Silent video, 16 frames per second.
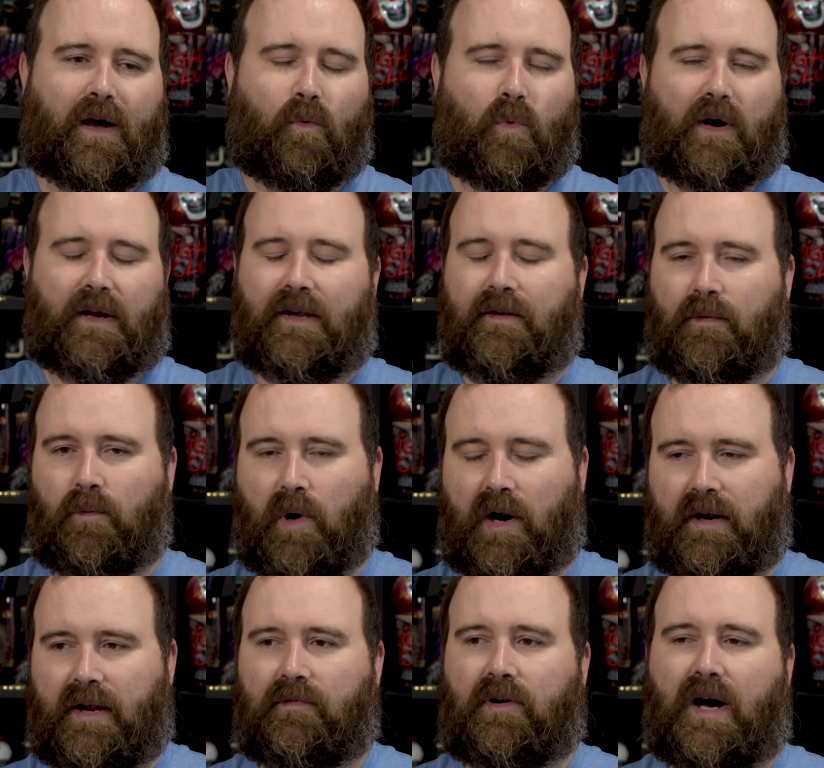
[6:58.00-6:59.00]

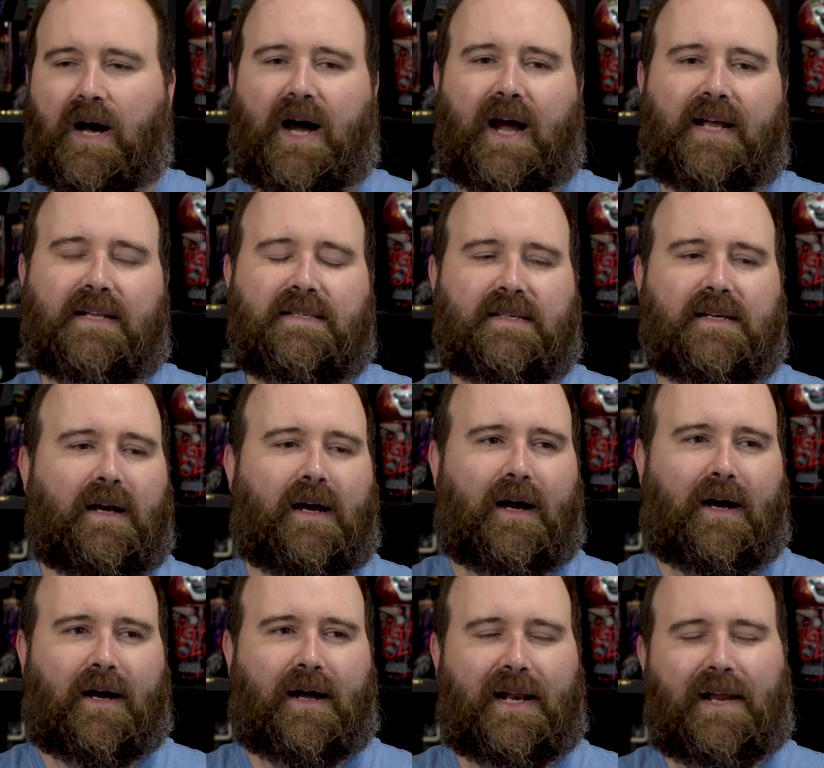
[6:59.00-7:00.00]
Where Evil Hides,
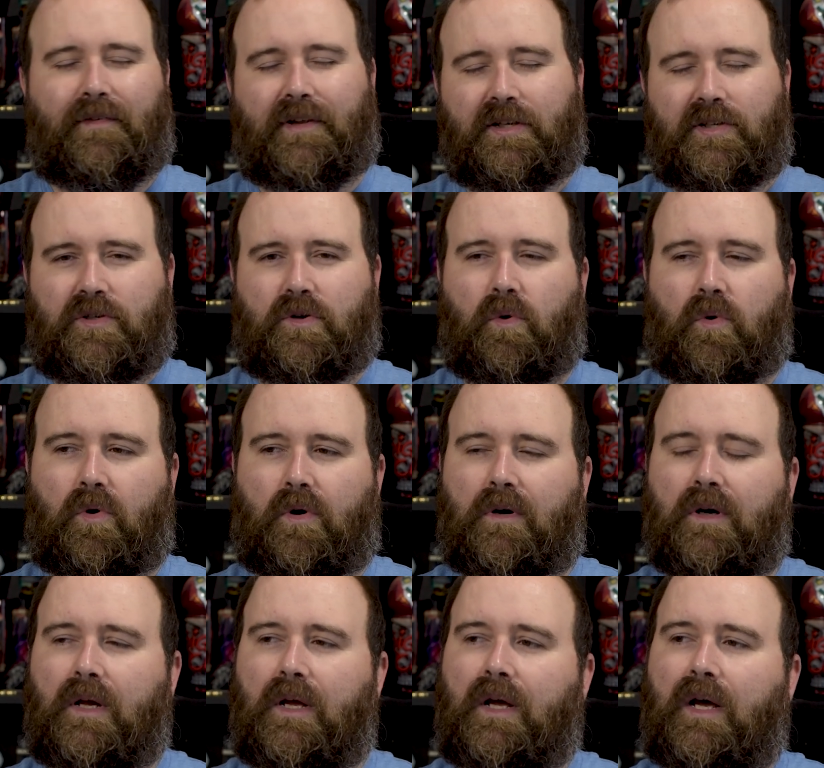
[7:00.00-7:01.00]
and even The School.